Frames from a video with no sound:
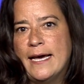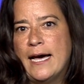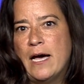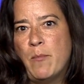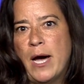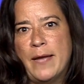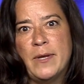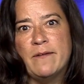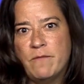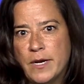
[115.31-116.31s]
I
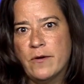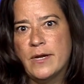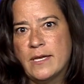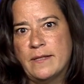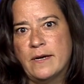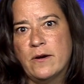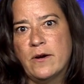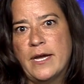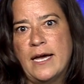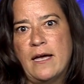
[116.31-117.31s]
made it very
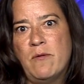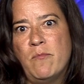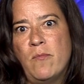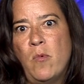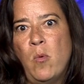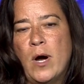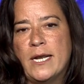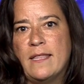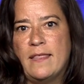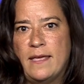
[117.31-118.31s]
clear what
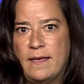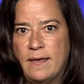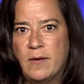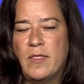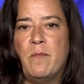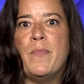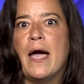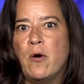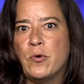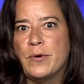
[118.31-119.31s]
the
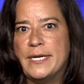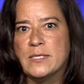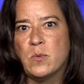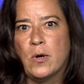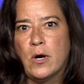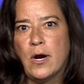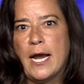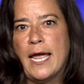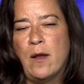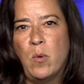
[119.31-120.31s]
boundaries were
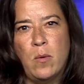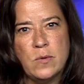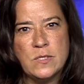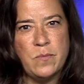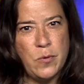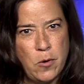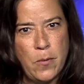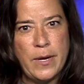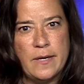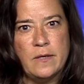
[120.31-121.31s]
and what was
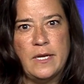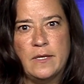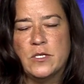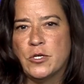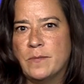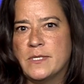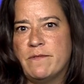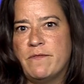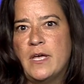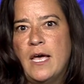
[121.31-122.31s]
appropriate in terms of